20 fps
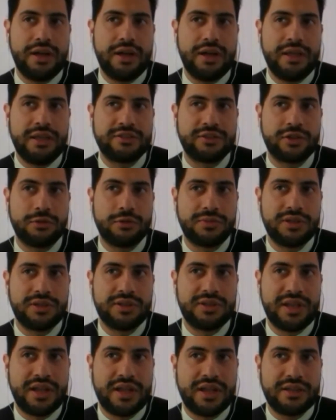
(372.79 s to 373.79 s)
is
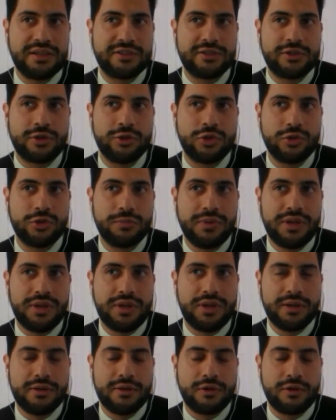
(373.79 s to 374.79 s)
something that is going to be
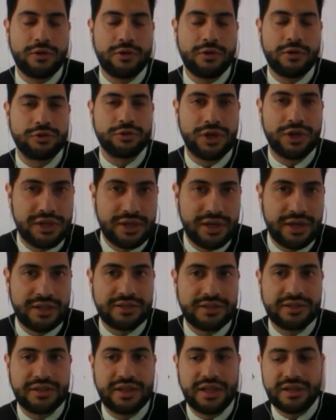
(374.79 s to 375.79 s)
concerned
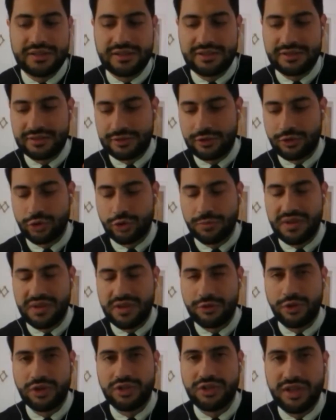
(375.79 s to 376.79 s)
and is going to
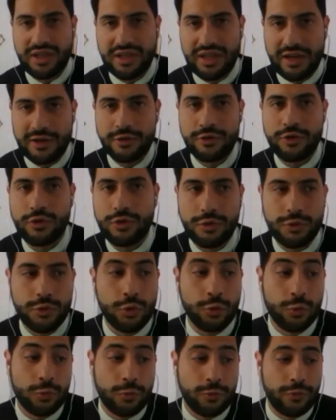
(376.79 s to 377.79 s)
be critiqued and
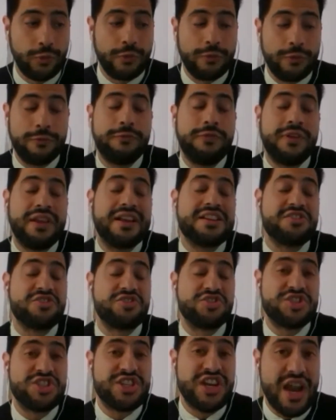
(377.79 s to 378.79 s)
you will feel
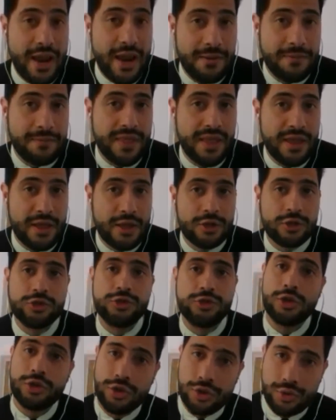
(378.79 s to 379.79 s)
shame,
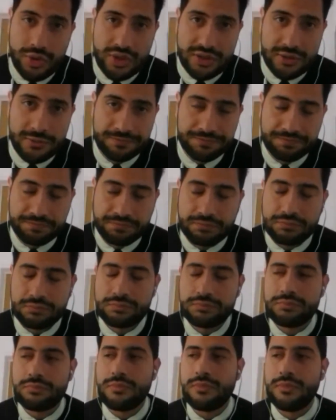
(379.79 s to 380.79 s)
don't do it.
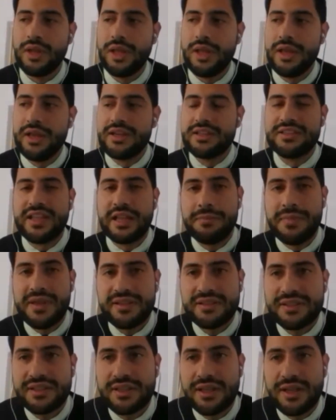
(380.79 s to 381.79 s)
That
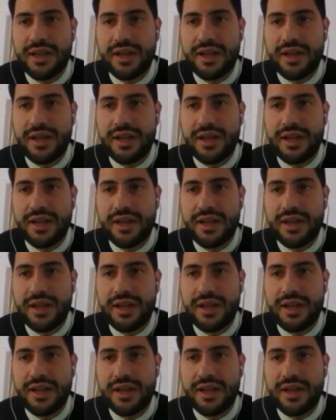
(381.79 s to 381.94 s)
means